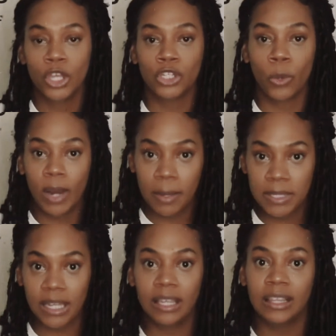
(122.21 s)
So what
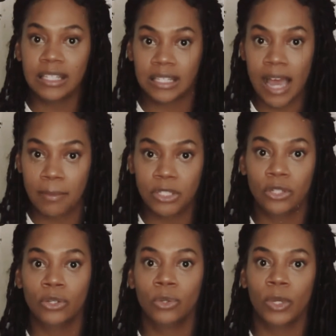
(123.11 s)
taking this time to
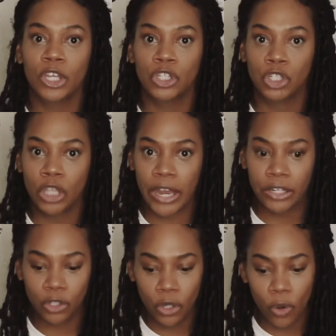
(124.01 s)
do is
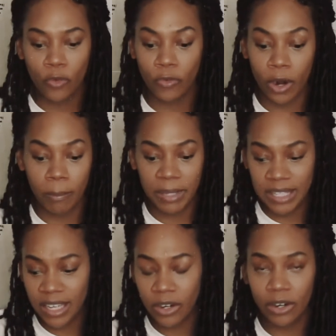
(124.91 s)
like go from
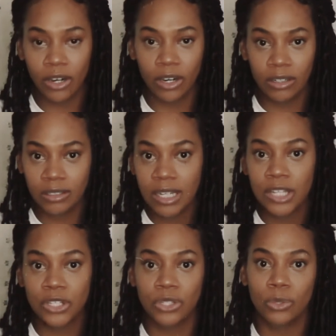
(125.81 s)
beginner
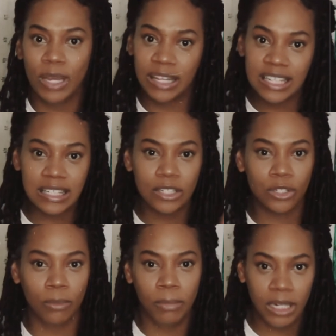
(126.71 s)
to at least
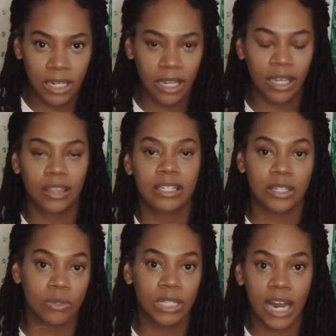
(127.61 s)
intermediate in the
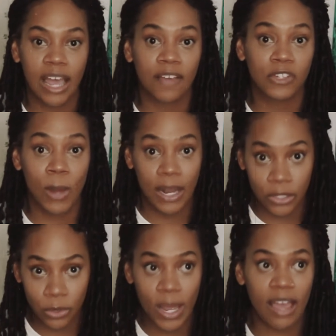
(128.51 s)
skills that I have. So I
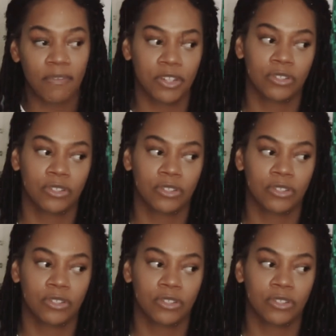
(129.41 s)
do have